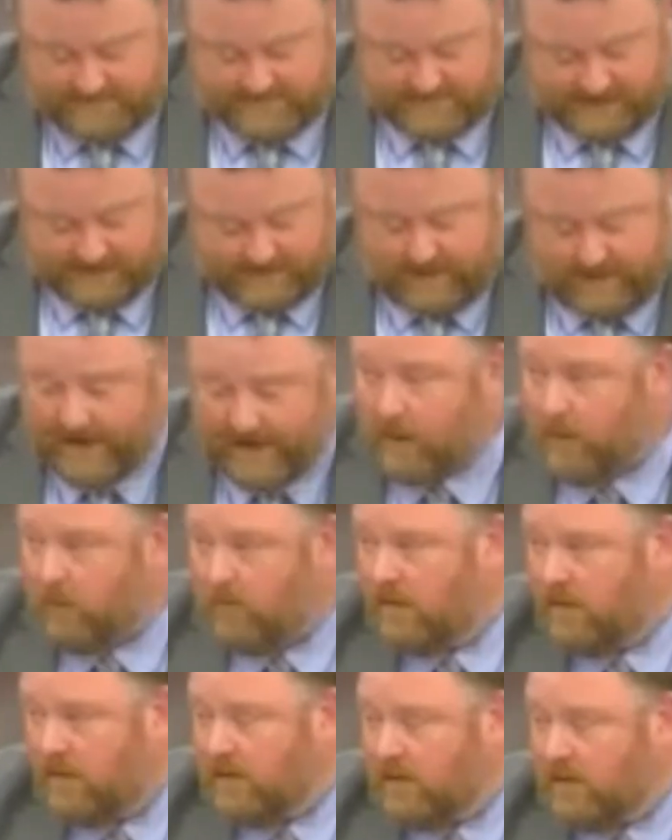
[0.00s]

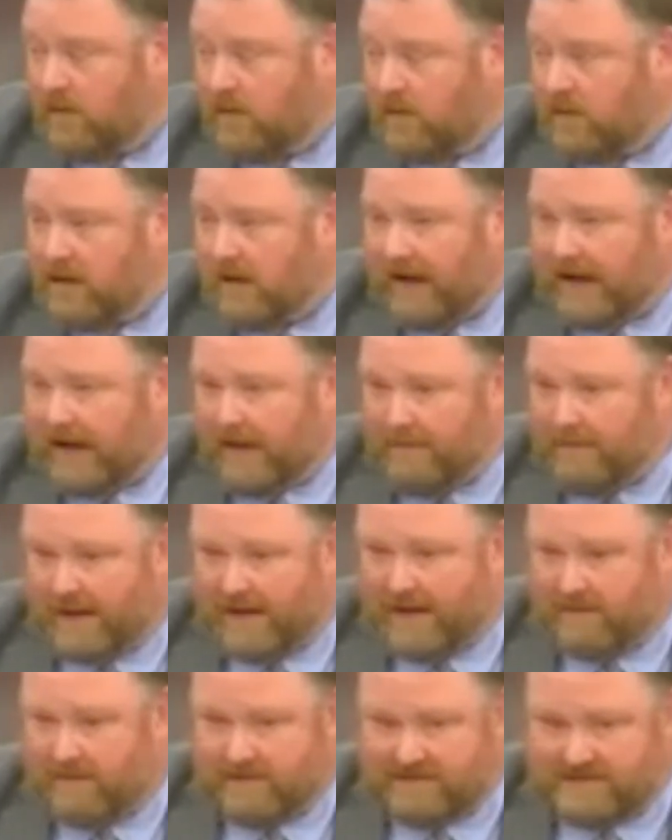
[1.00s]
somehow I
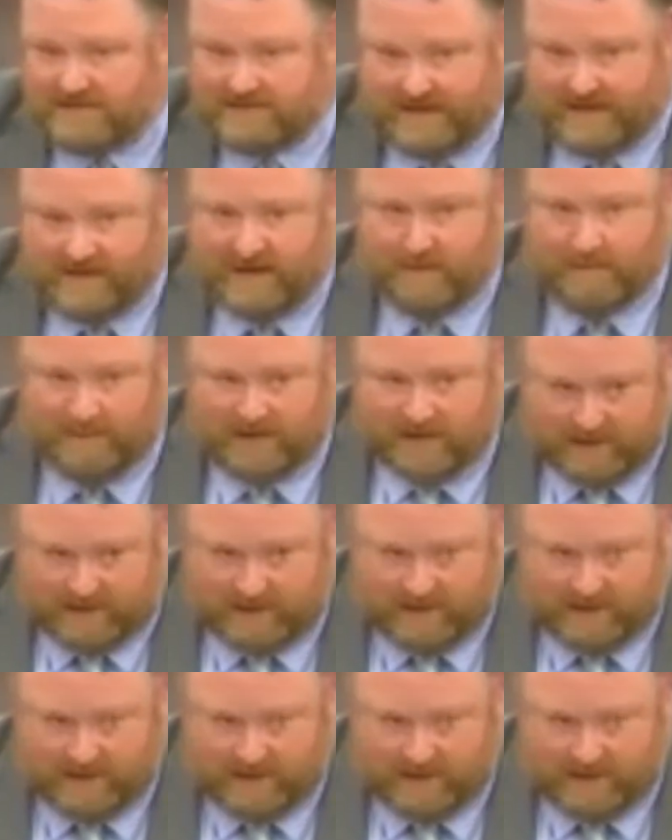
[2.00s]
made a mistake admitting you.